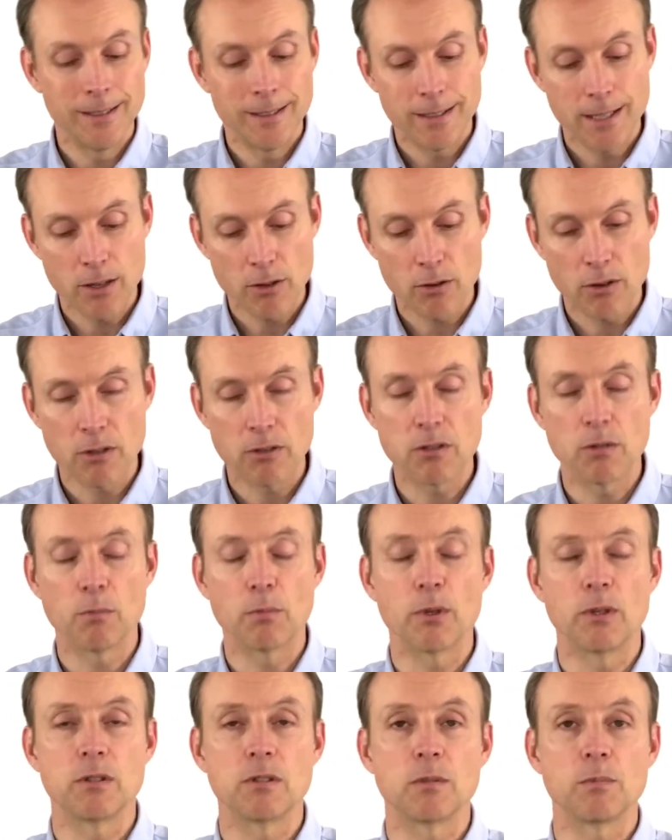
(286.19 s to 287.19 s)
Now, there are some
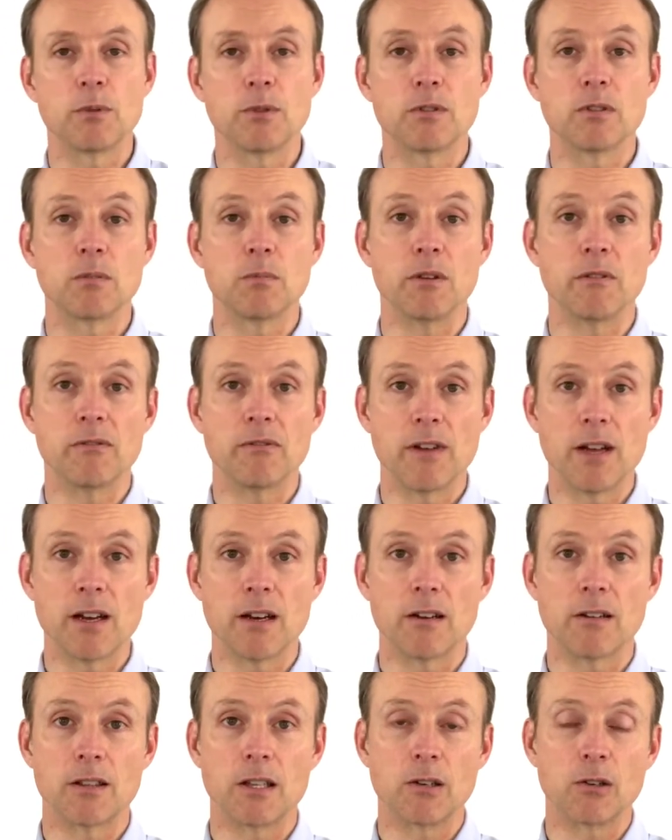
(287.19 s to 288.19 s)
principles, to be
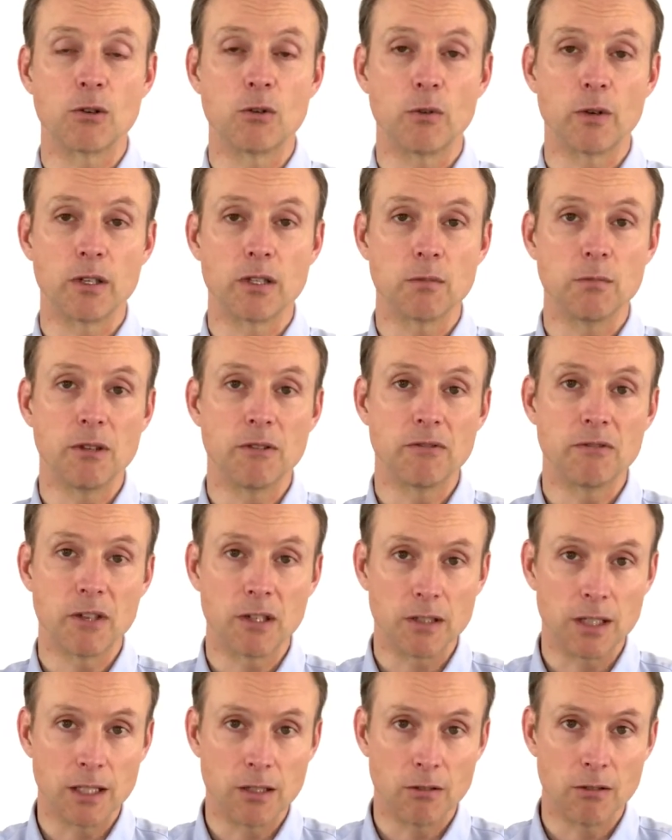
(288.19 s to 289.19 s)
fair, that are going to be
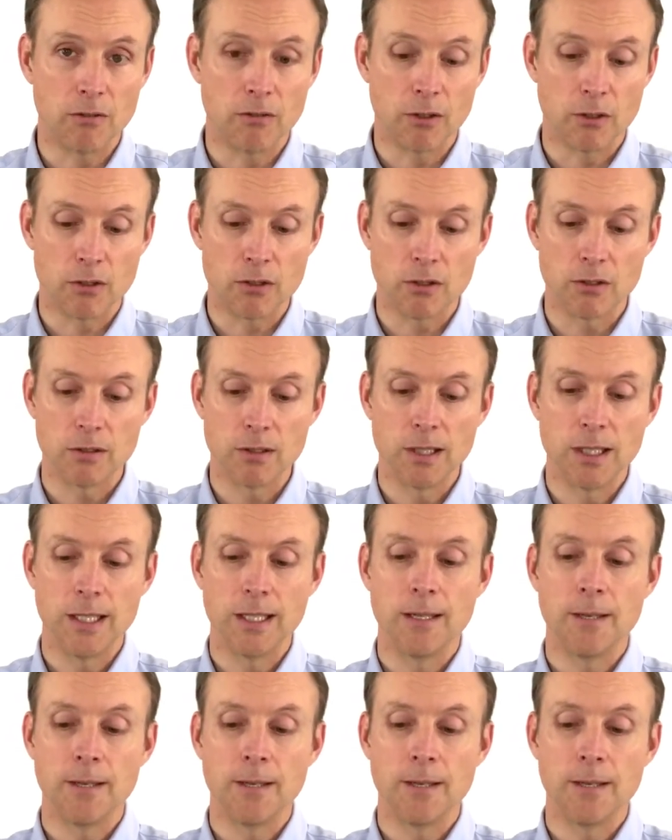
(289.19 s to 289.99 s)
fairly universal.